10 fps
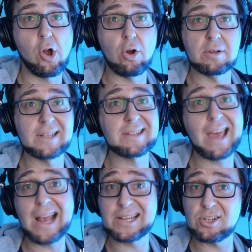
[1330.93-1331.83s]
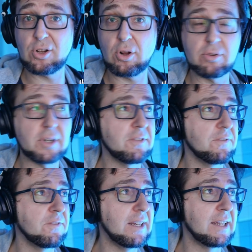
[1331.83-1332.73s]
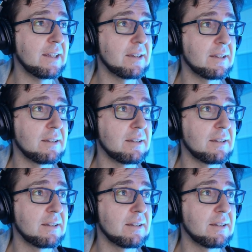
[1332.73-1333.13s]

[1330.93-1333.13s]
That's actually already feeling